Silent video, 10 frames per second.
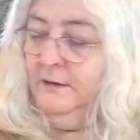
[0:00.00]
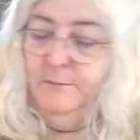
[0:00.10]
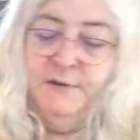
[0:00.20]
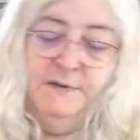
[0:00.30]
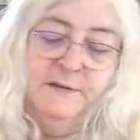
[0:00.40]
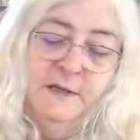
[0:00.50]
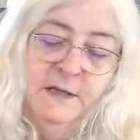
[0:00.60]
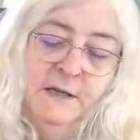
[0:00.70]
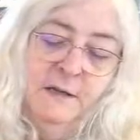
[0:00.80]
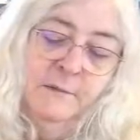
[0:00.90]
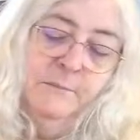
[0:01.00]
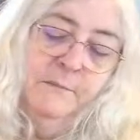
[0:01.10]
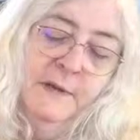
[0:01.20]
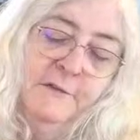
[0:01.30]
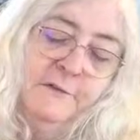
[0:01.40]
But
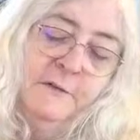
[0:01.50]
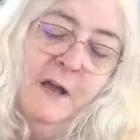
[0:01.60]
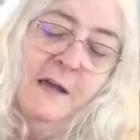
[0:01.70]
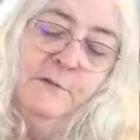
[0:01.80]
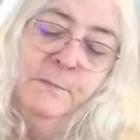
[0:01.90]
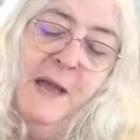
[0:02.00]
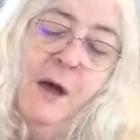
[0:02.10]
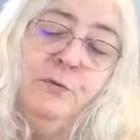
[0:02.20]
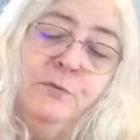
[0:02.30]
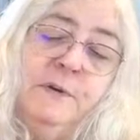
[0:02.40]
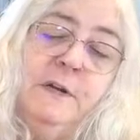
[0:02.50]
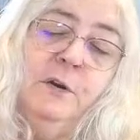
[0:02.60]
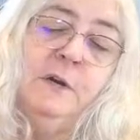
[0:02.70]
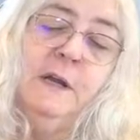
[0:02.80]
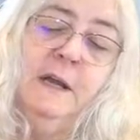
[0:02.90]
it's kind of powdery
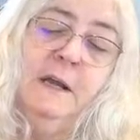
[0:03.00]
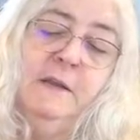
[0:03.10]
looking.